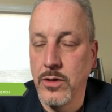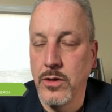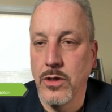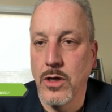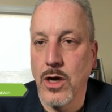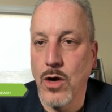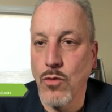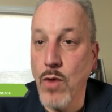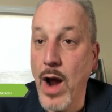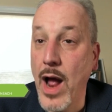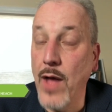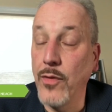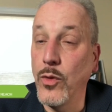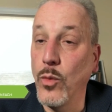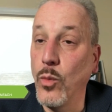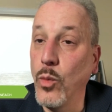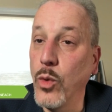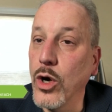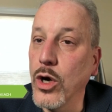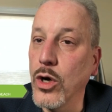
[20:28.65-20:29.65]
around the
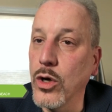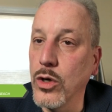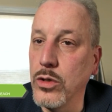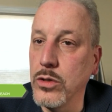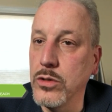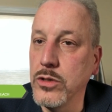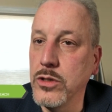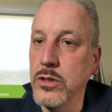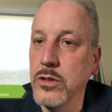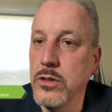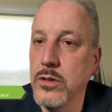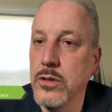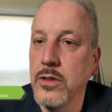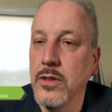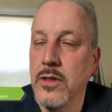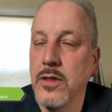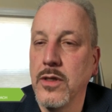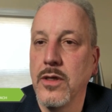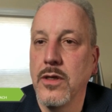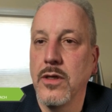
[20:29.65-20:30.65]
world
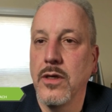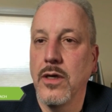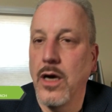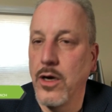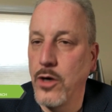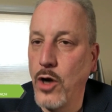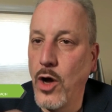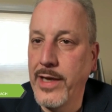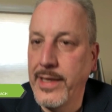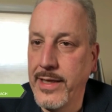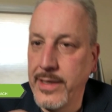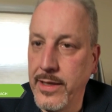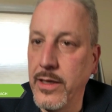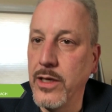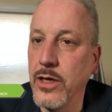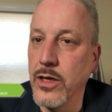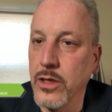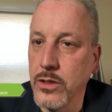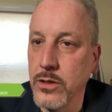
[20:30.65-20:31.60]
are not here.